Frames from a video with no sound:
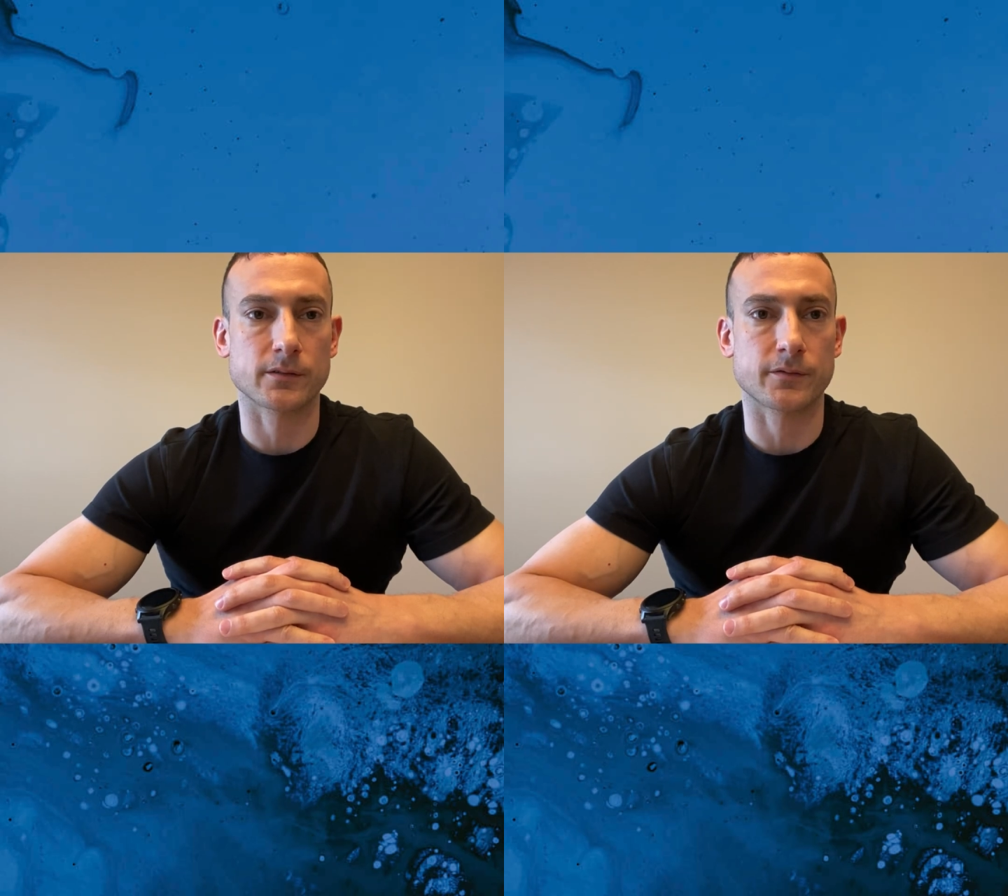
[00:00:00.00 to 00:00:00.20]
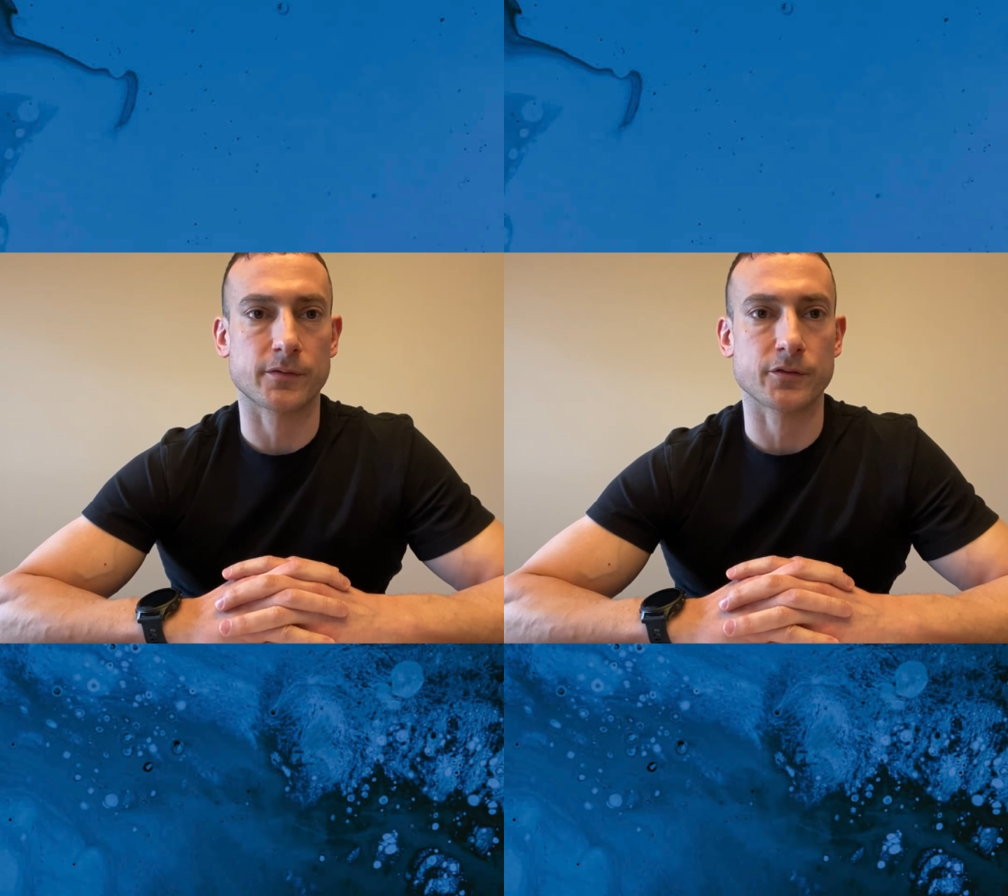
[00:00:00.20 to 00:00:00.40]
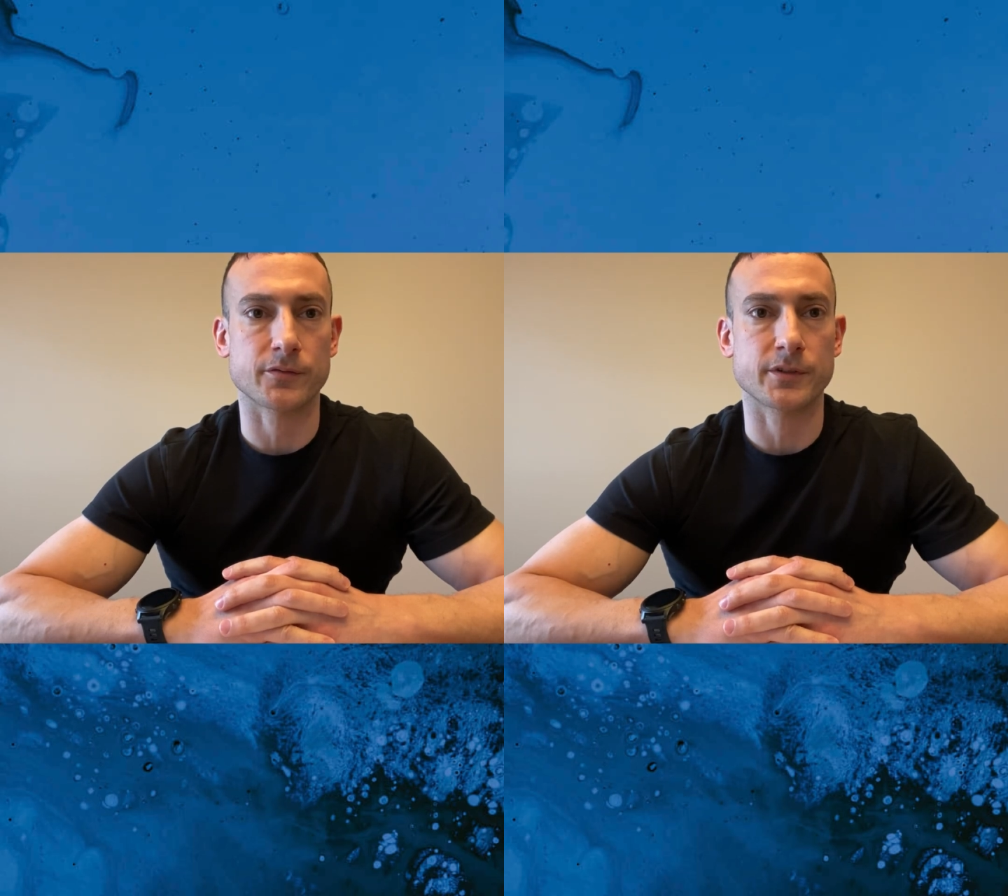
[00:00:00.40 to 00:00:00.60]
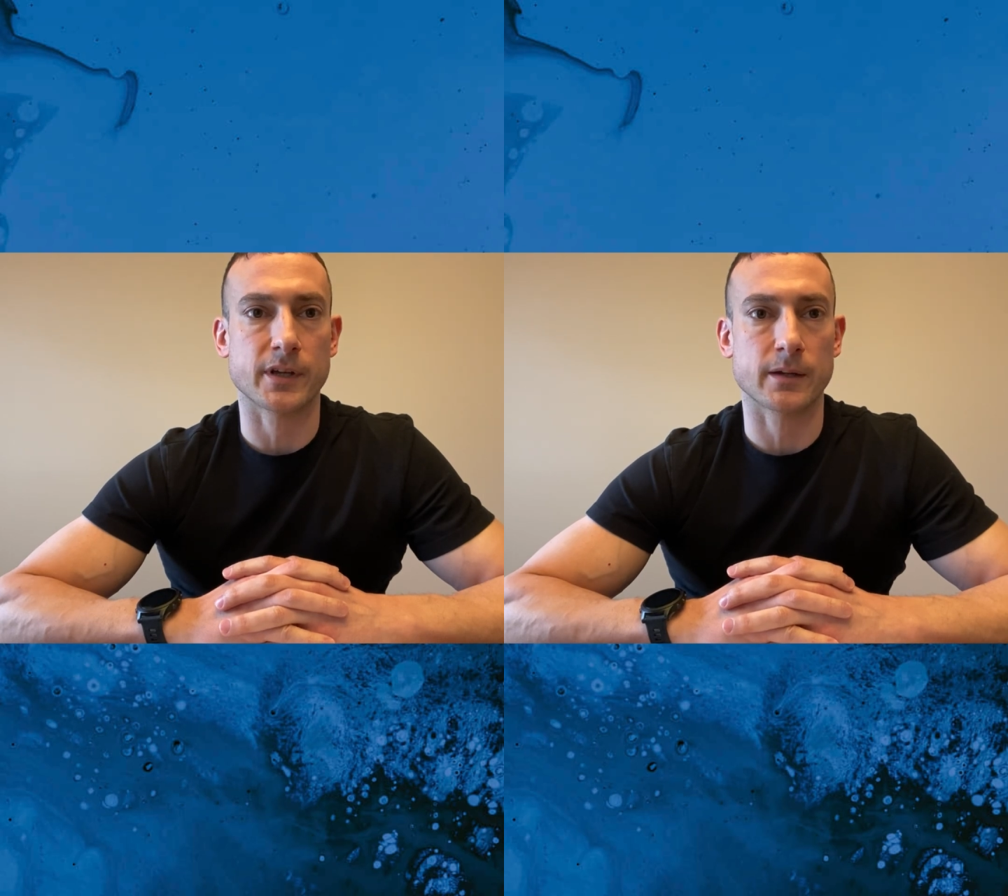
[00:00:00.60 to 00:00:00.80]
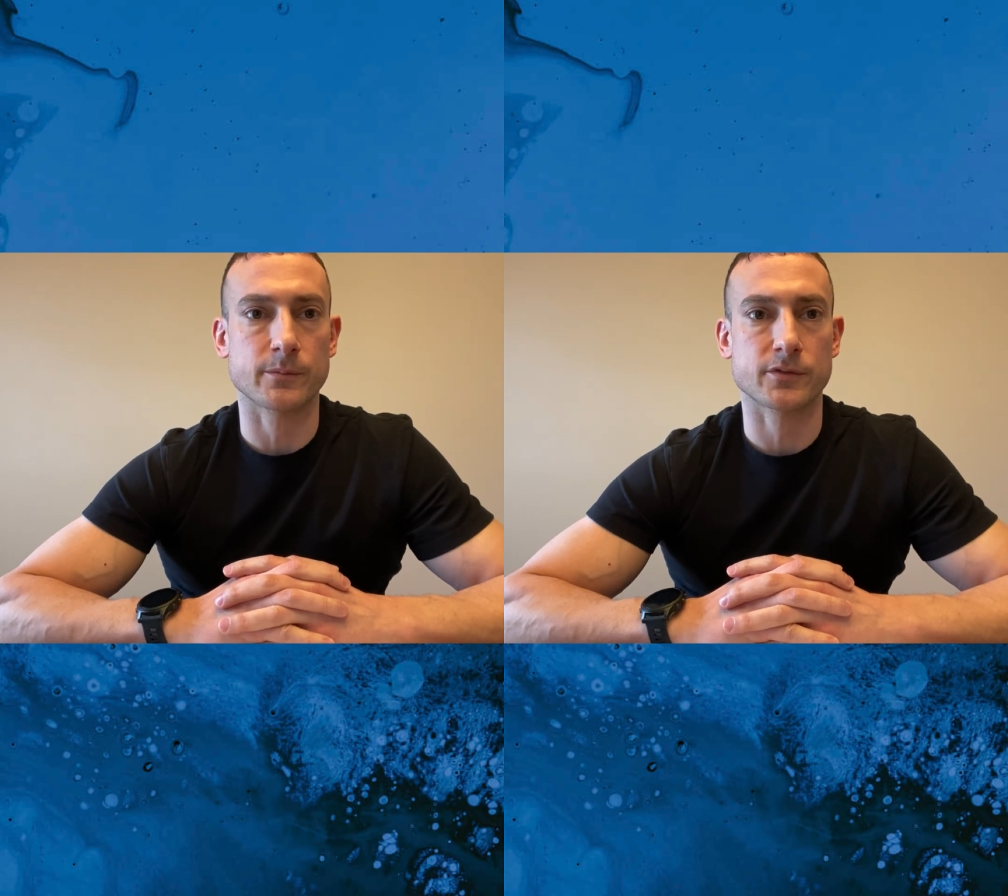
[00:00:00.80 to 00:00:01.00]
the first few
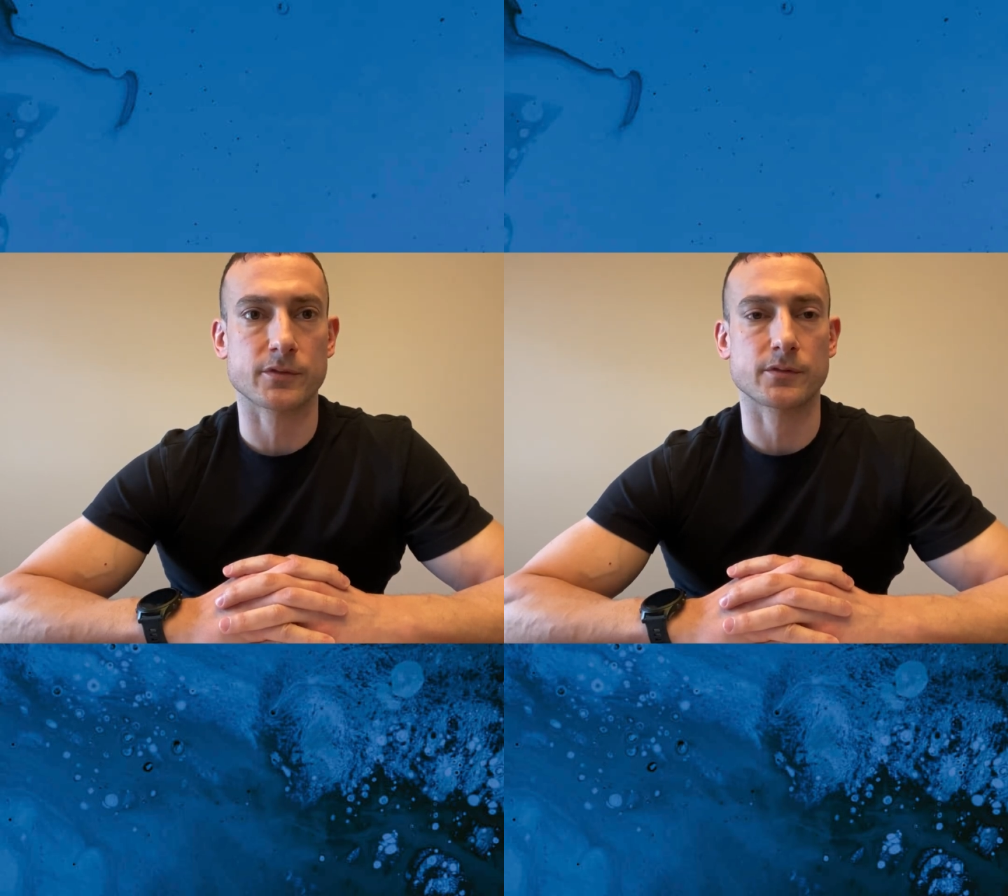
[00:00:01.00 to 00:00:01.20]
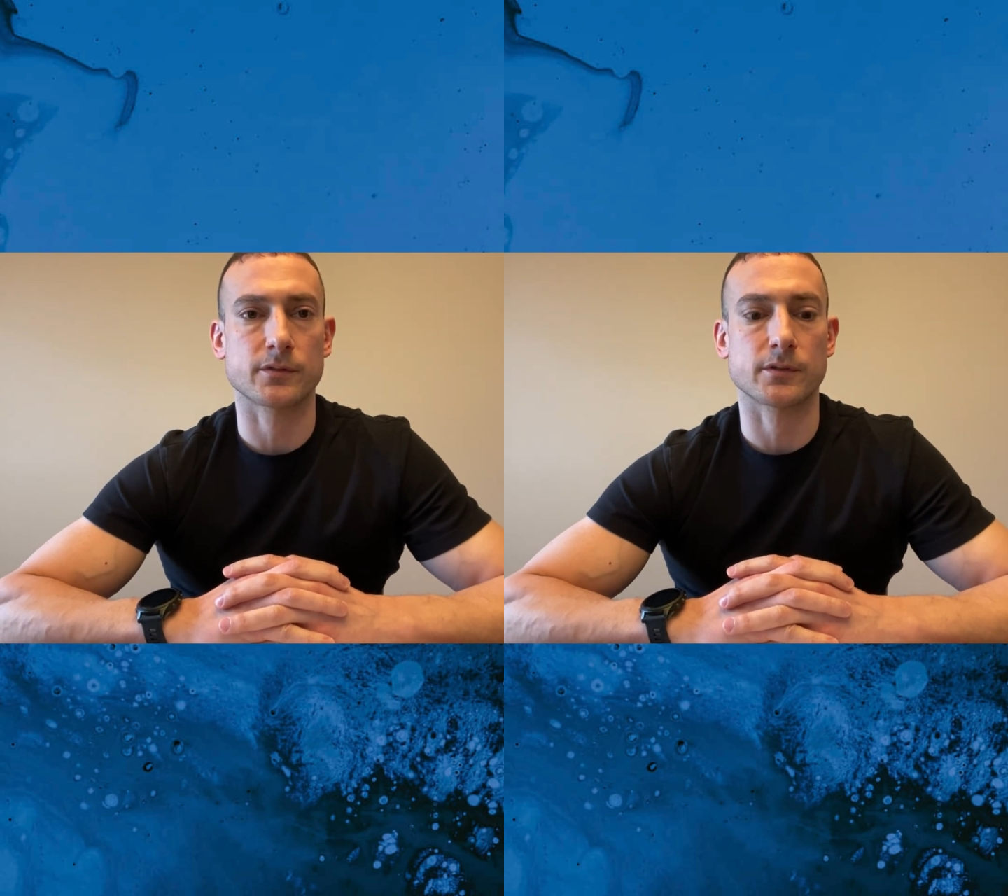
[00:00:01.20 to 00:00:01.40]
times